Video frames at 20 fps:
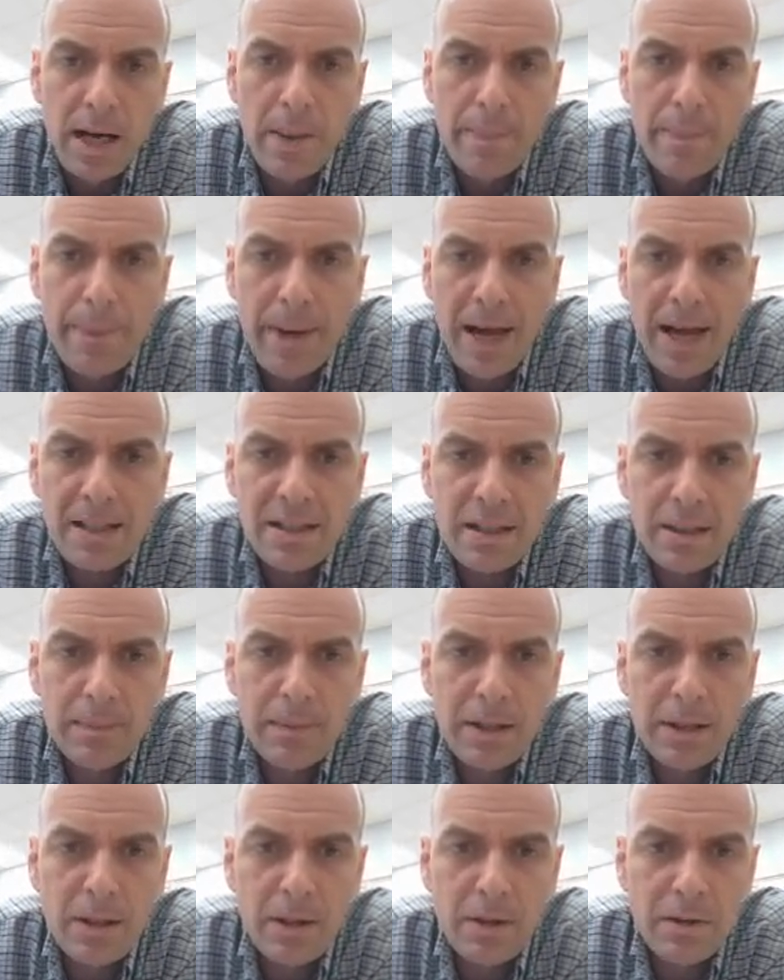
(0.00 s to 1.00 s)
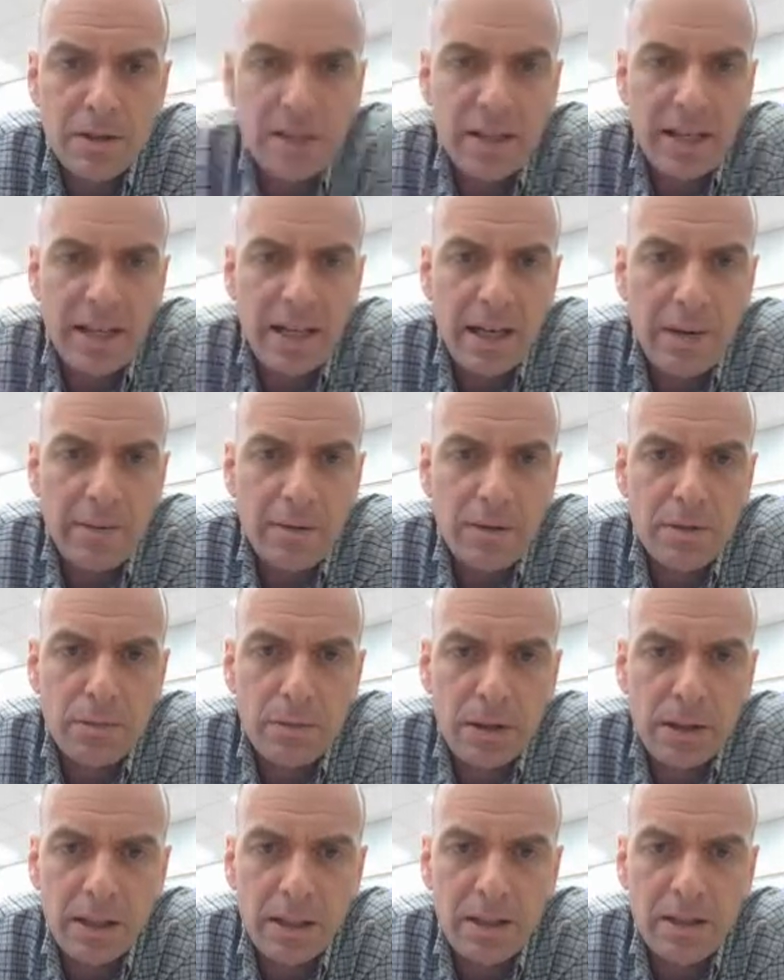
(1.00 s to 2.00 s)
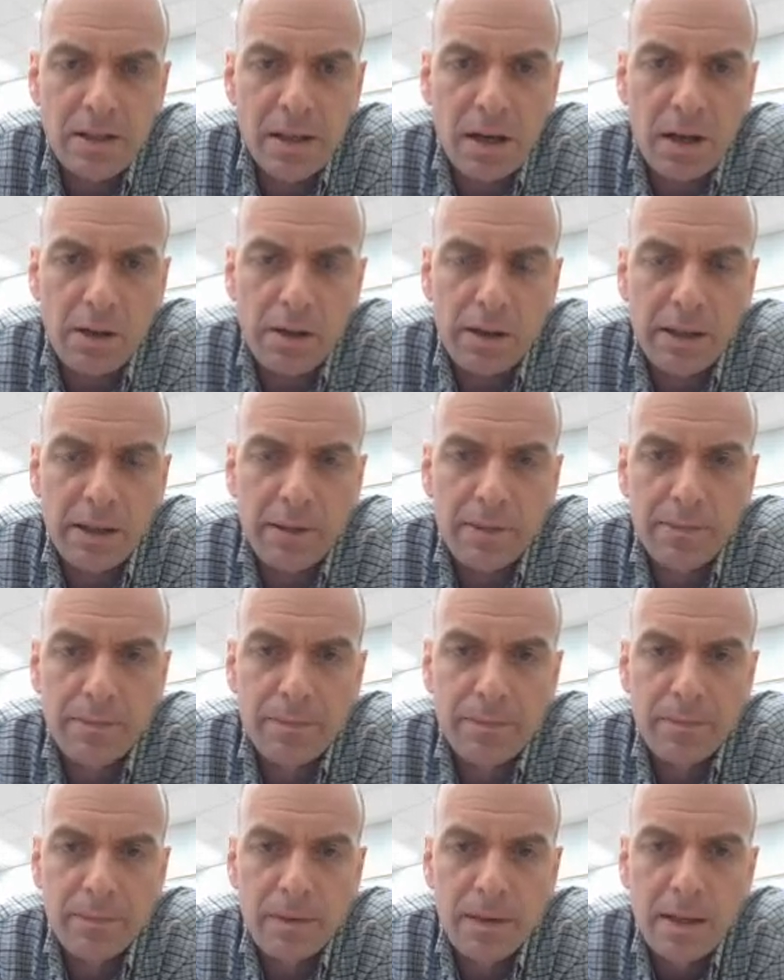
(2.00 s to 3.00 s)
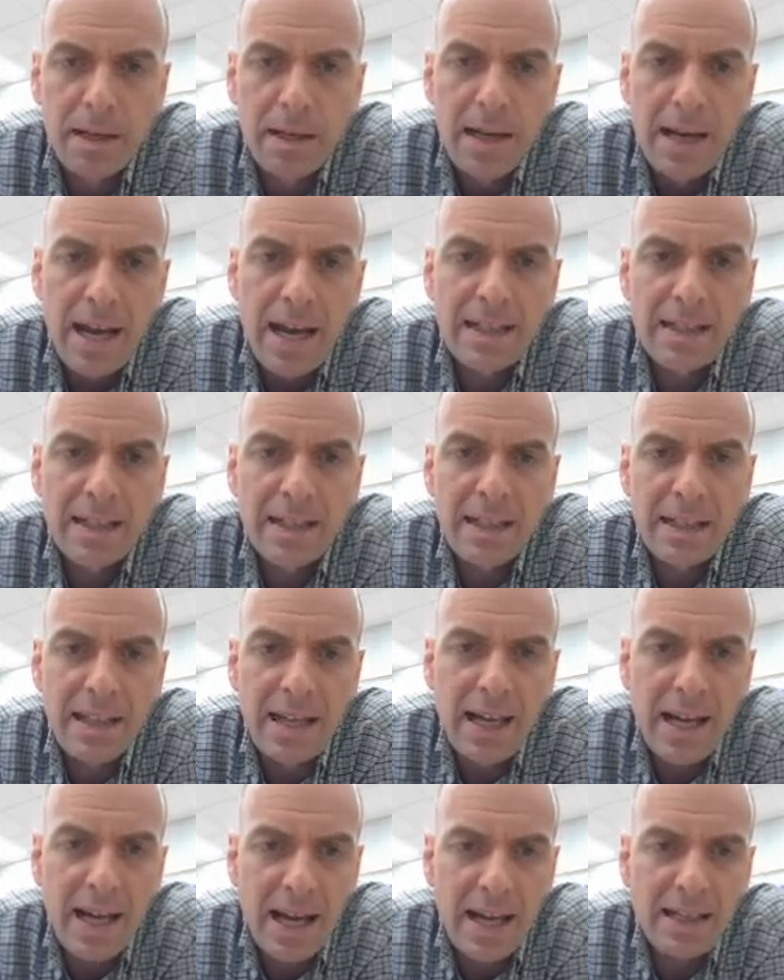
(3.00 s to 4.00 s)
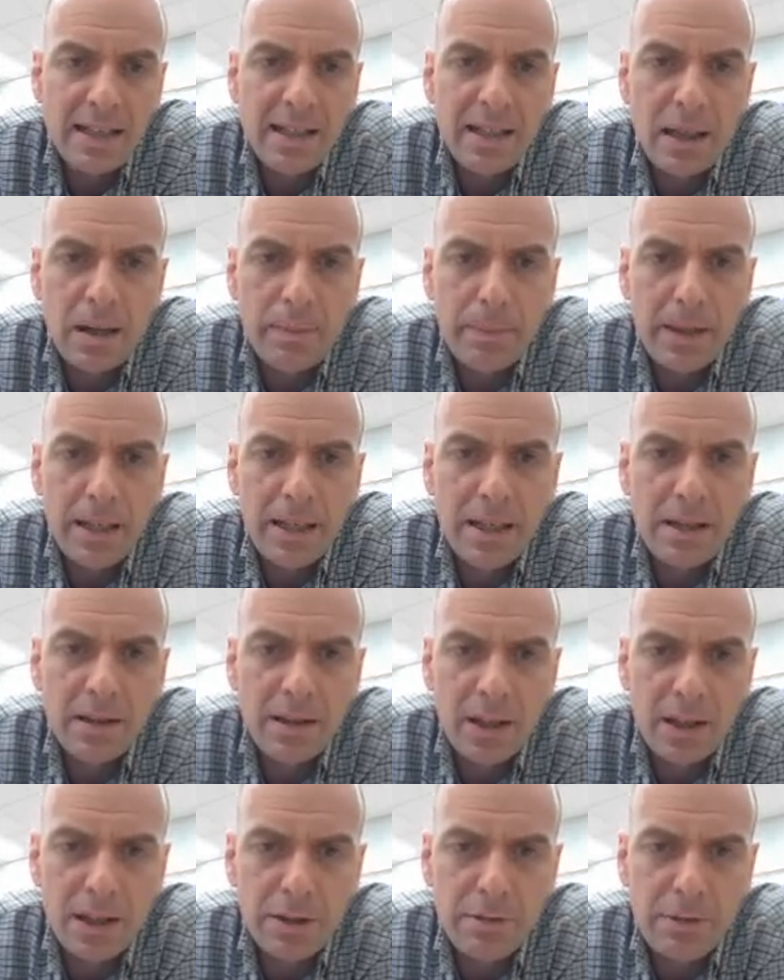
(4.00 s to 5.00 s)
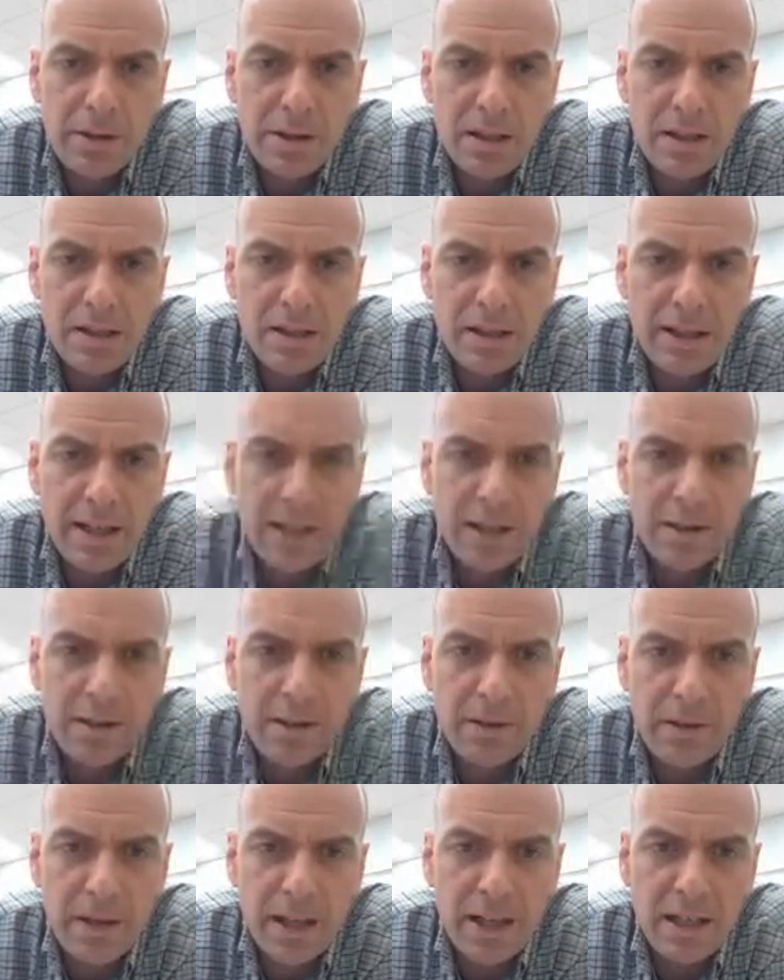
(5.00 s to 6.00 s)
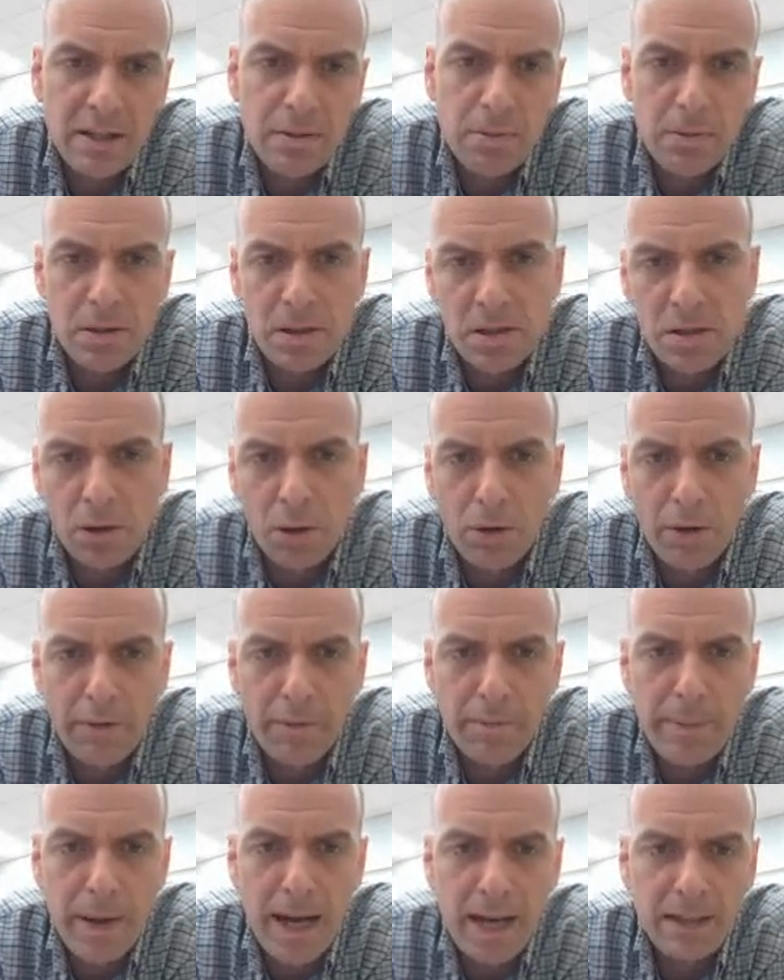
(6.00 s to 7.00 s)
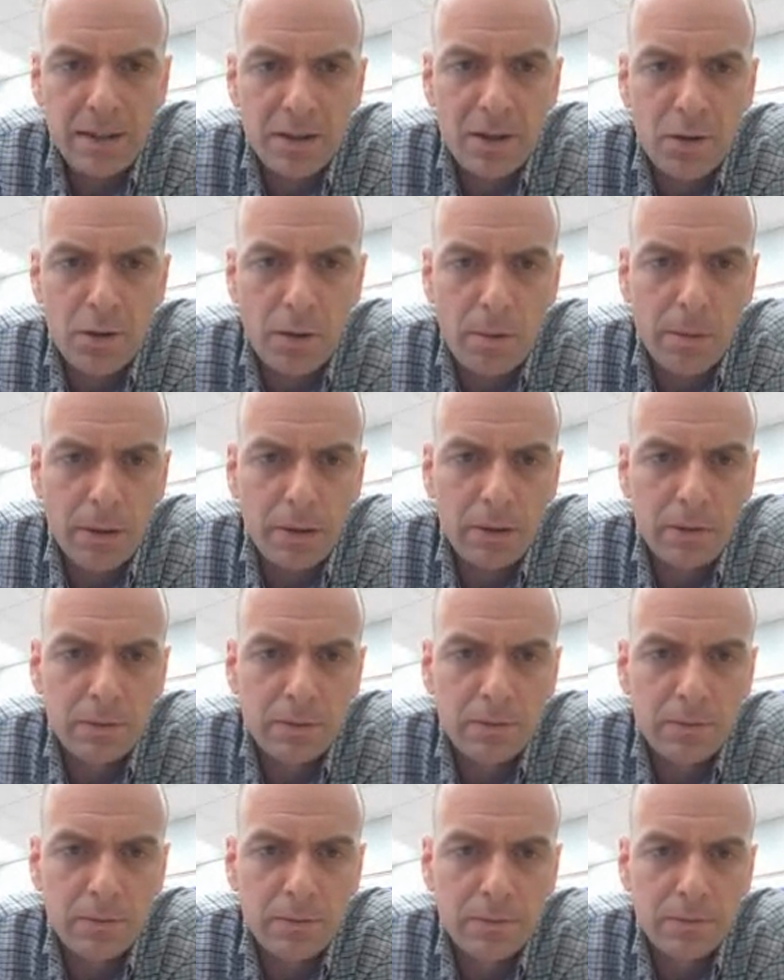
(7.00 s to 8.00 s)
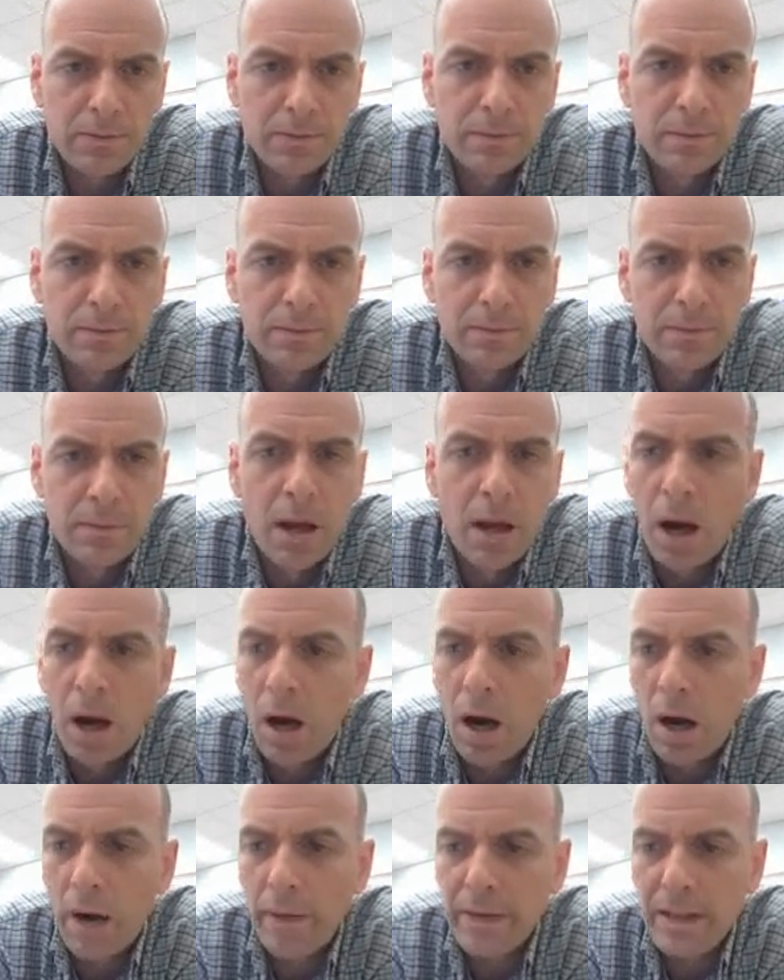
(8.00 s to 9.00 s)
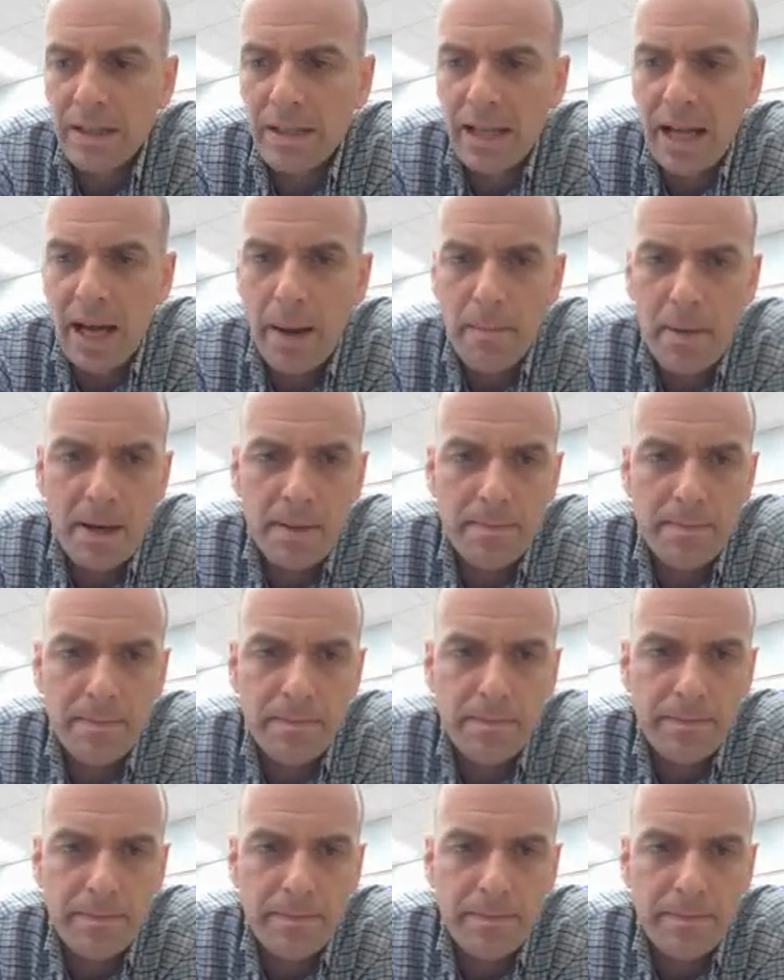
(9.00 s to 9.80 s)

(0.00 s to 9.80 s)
I passed him a note saying I was really sorry and he ended up eating lunch with us later, and things were sort of back to normal. Harvey's comment.